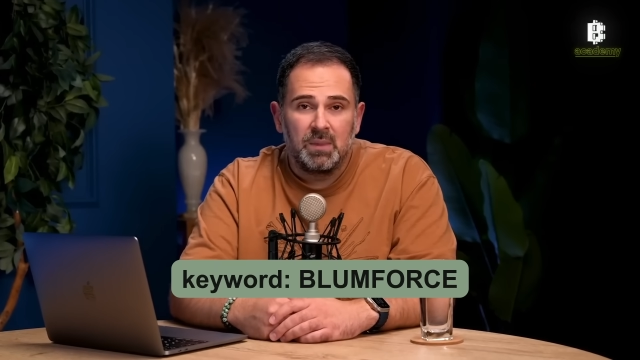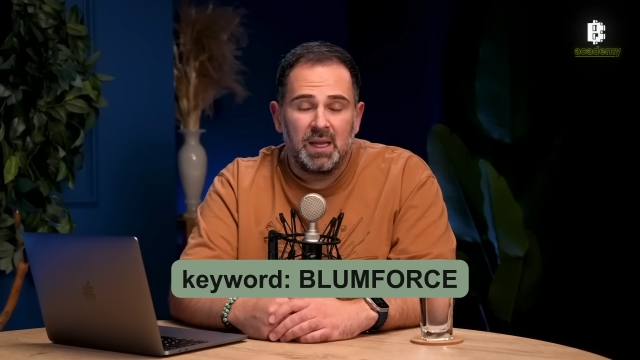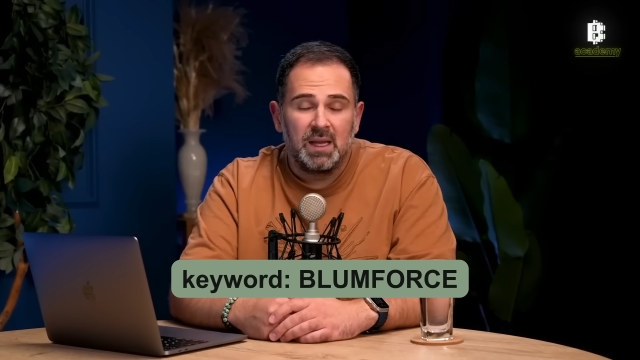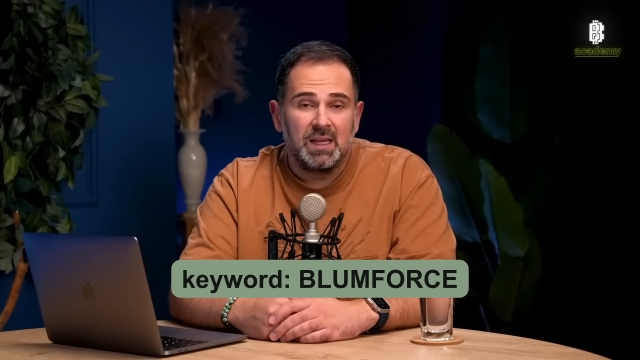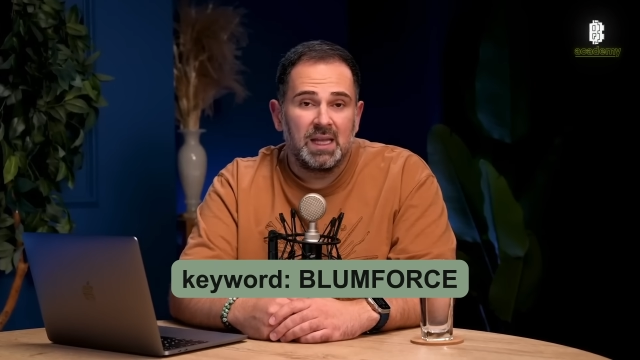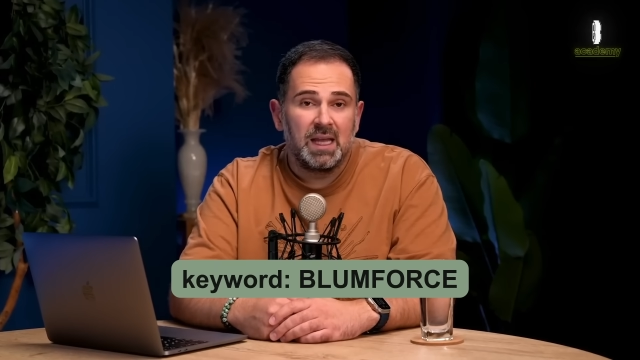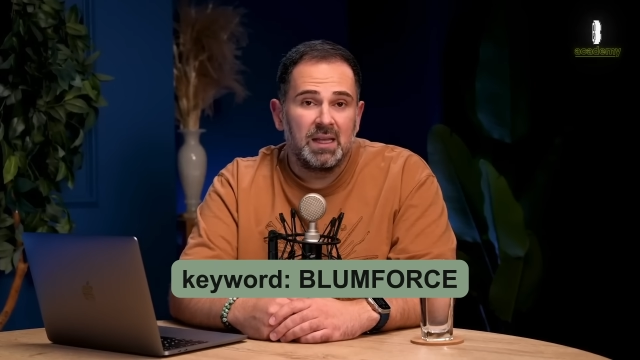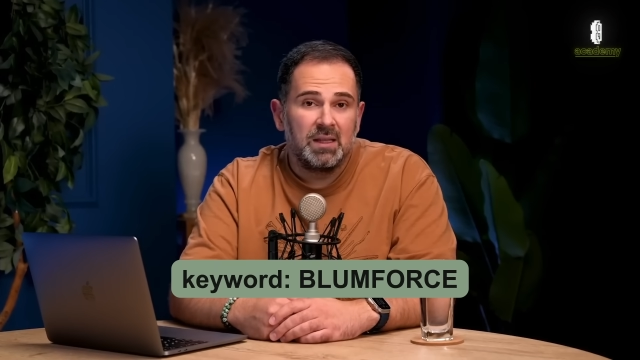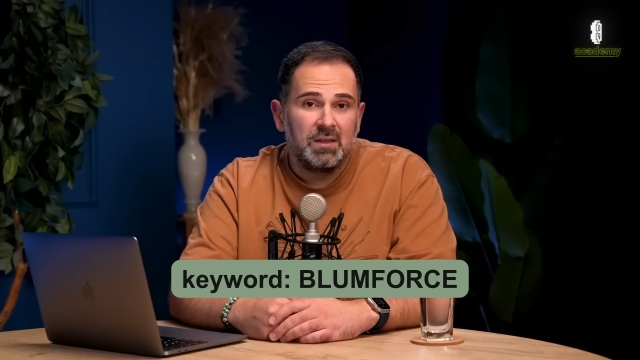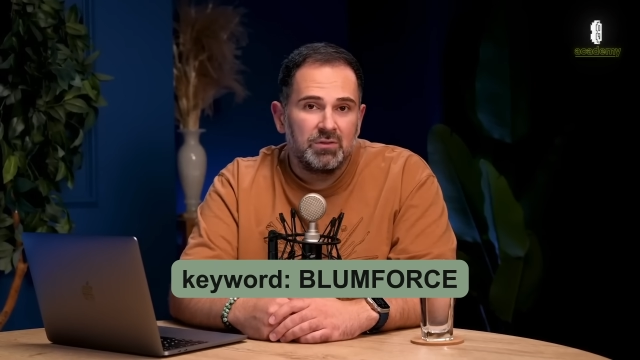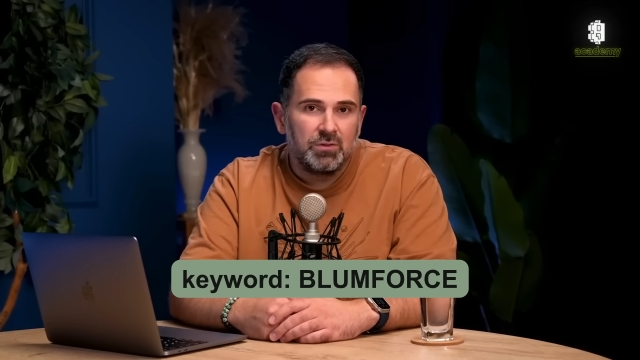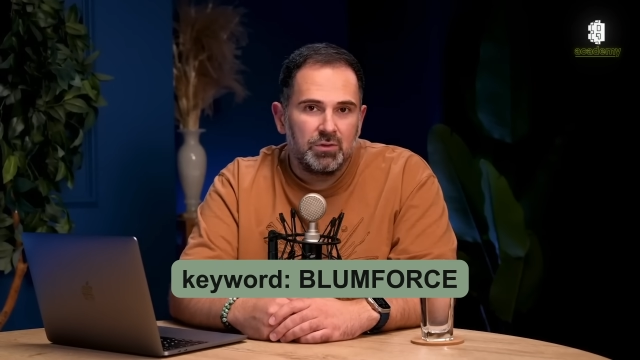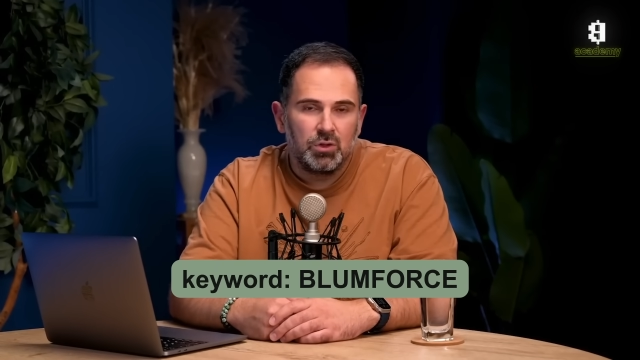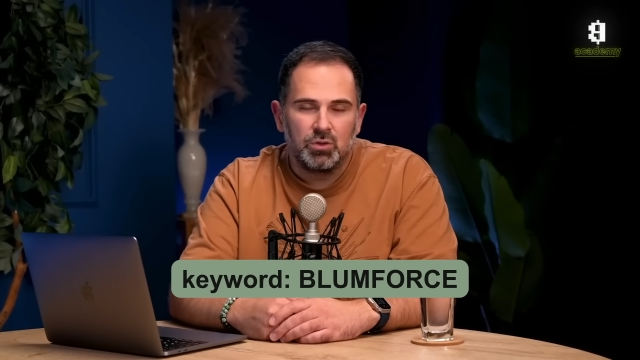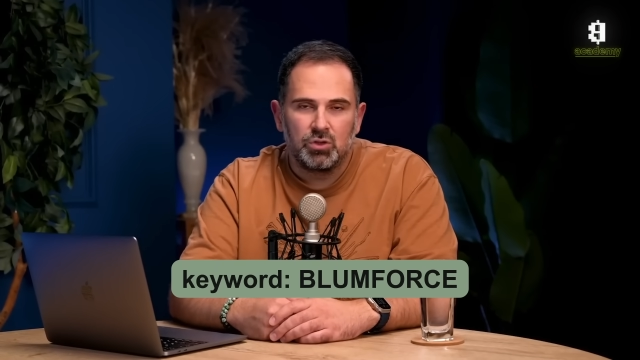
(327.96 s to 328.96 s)
And again, if
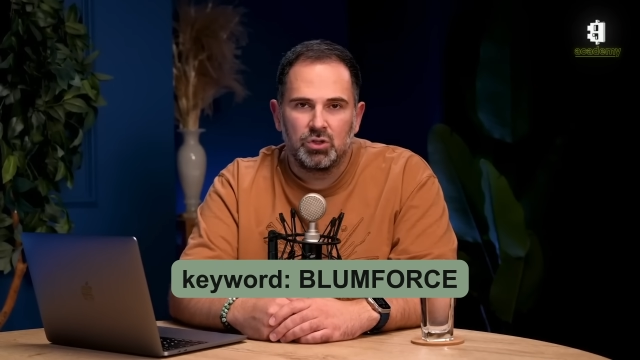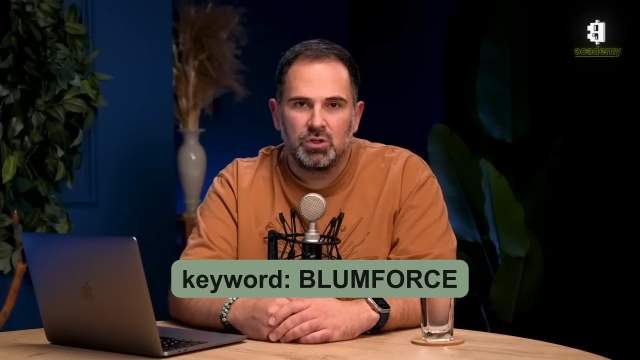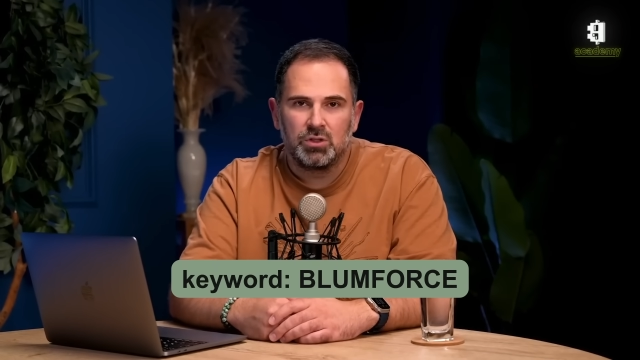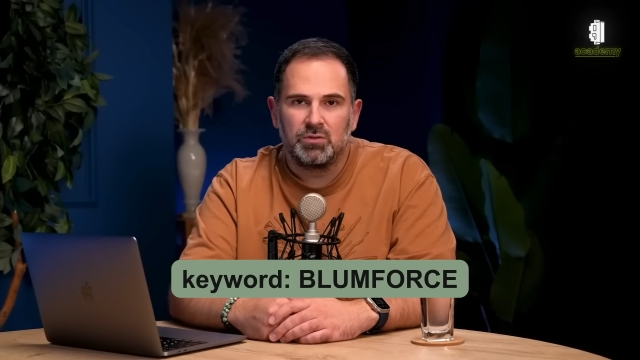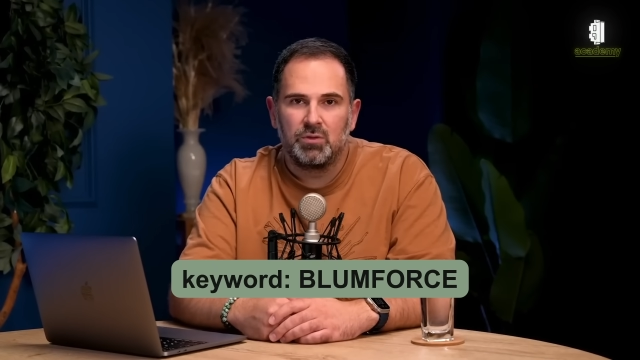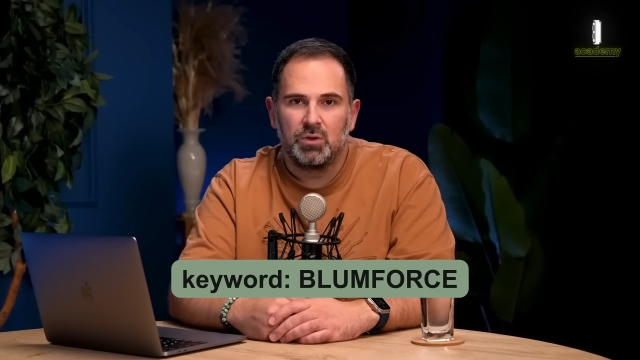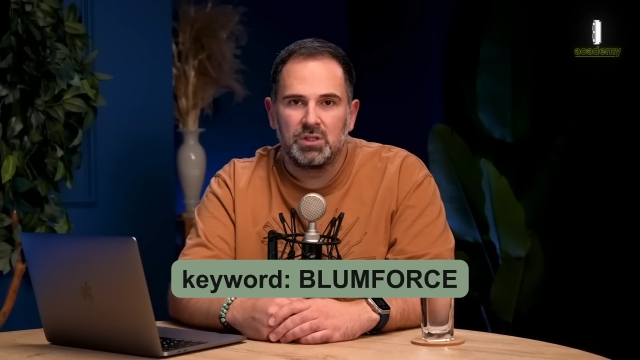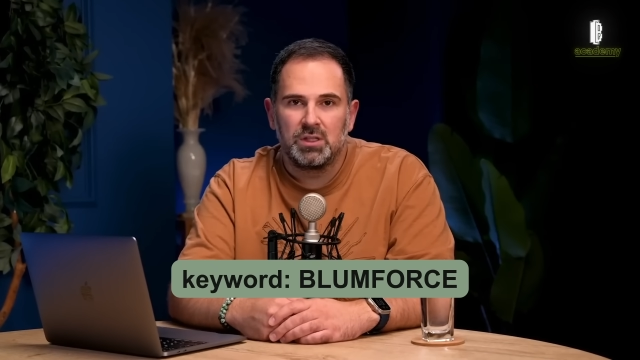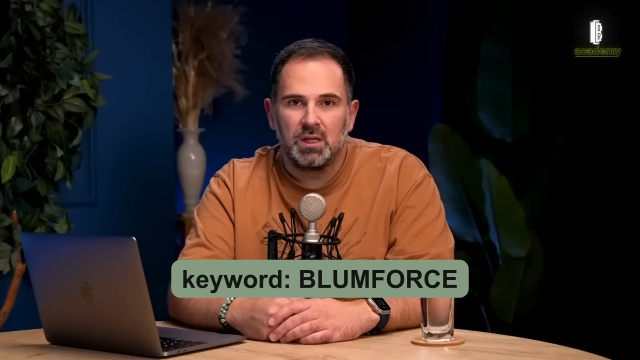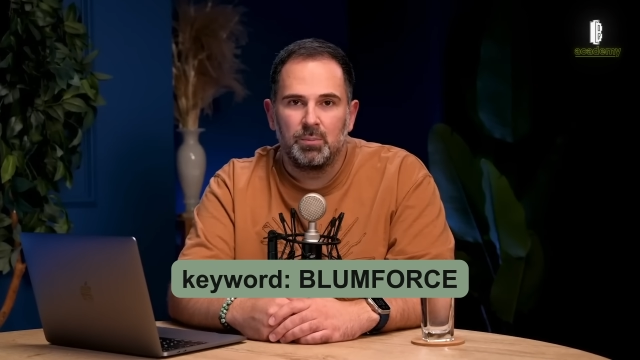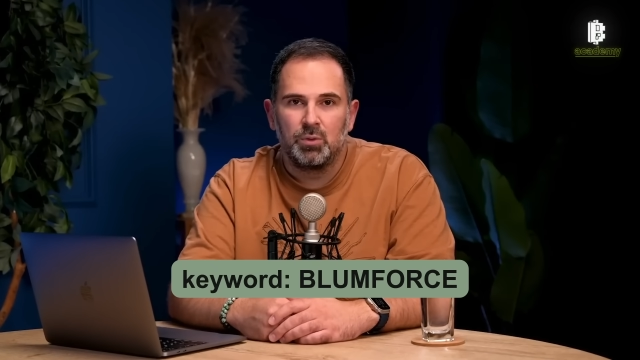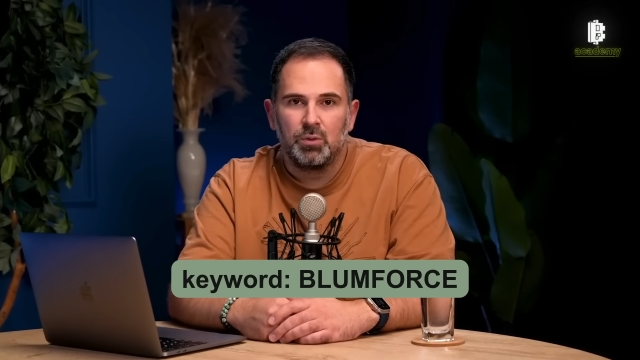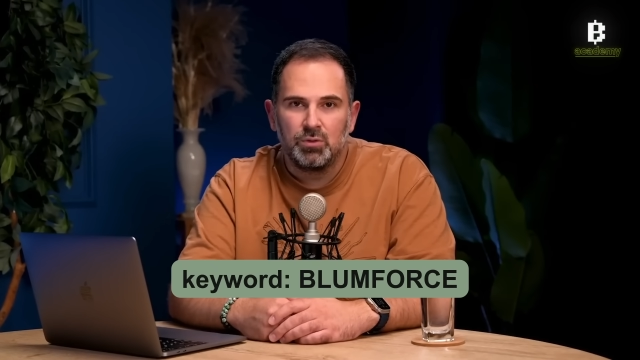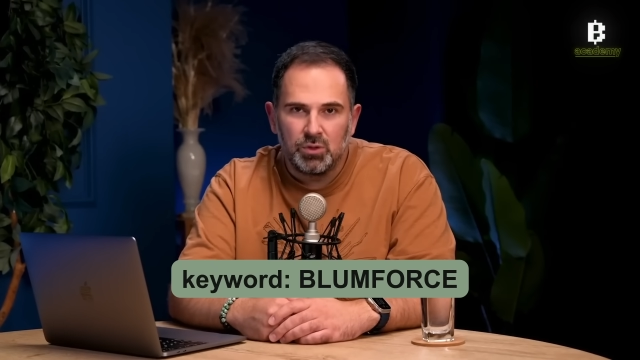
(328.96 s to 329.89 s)
futures, for example,